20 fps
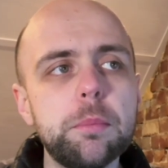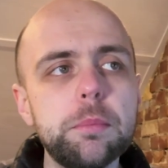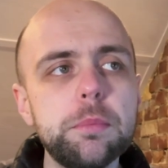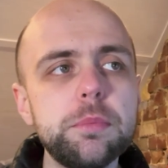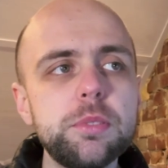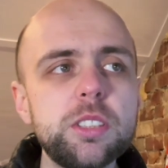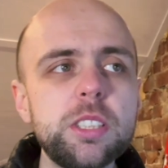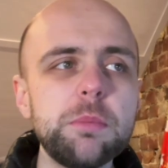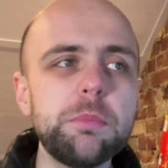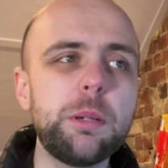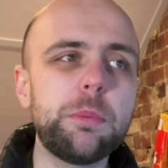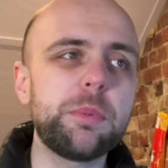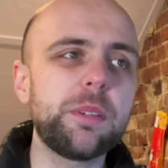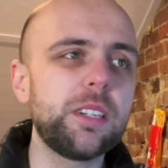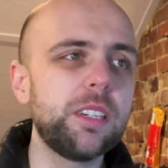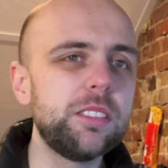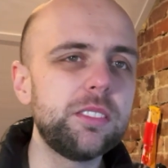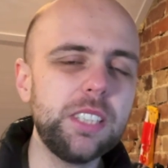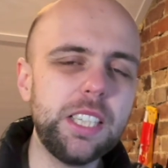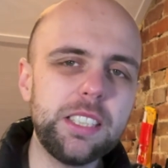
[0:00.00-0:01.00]
Simply
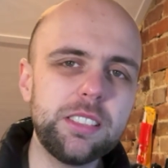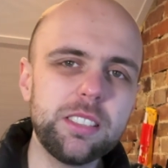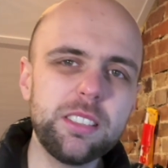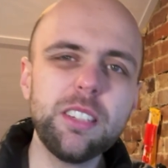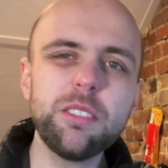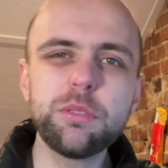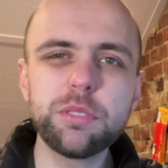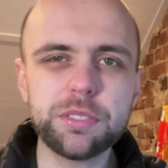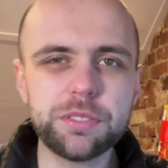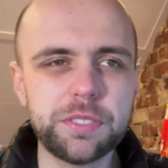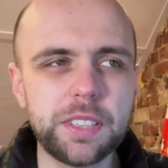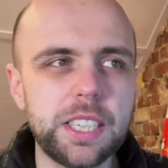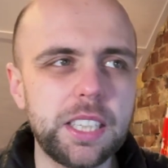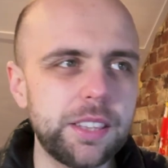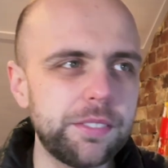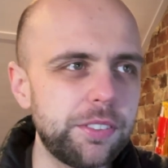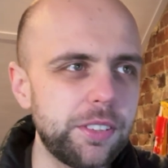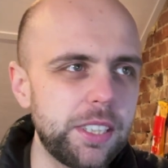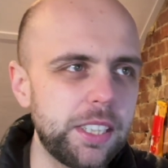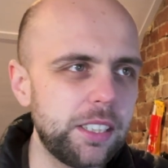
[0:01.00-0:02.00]
because it's an old
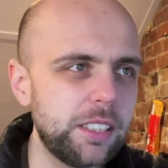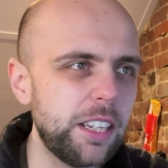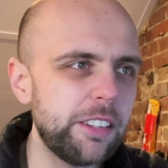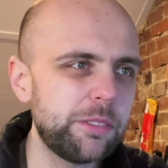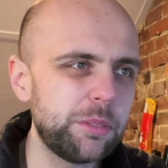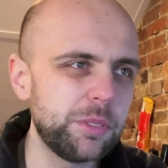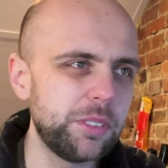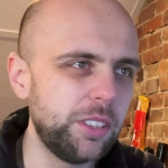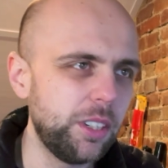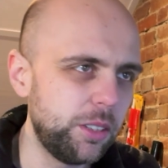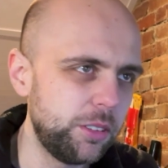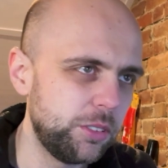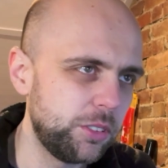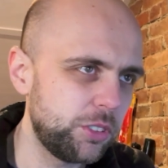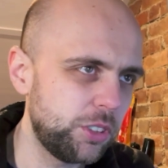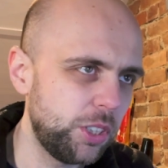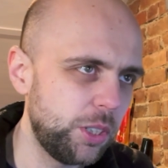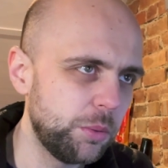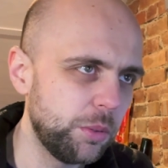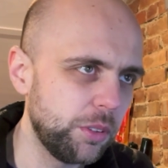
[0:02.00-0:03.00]
faithful, everyone knows
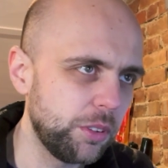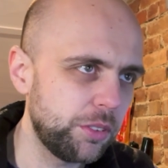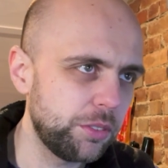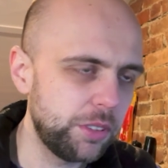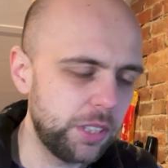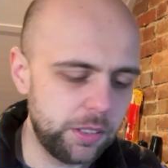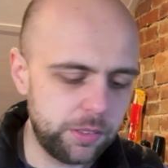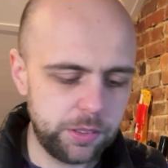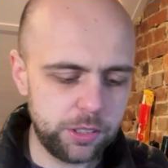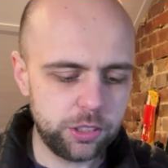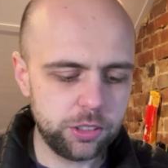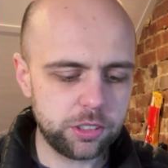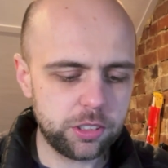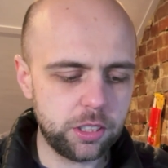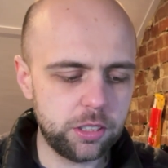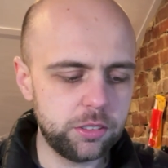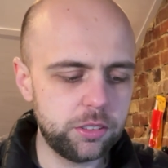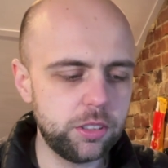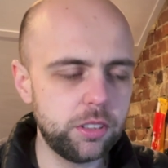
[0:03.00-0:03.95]
213. If we just go to